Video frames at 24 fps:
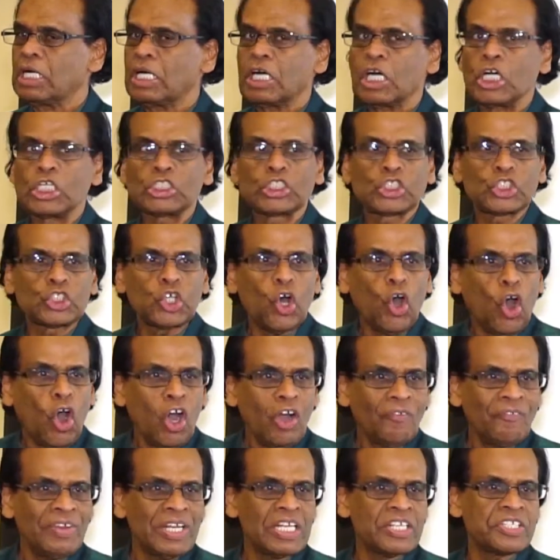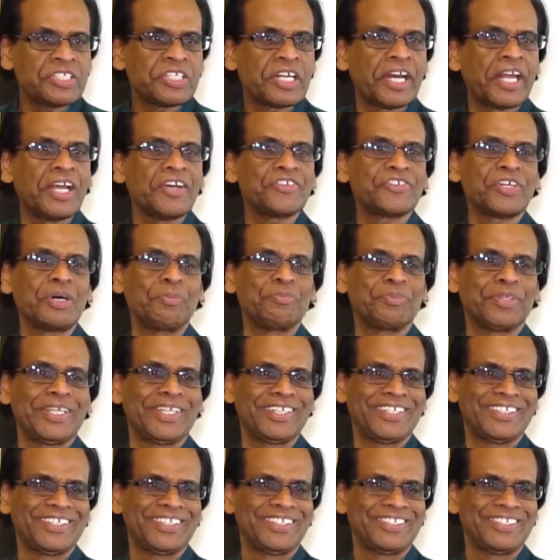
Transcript: A song will trigger something.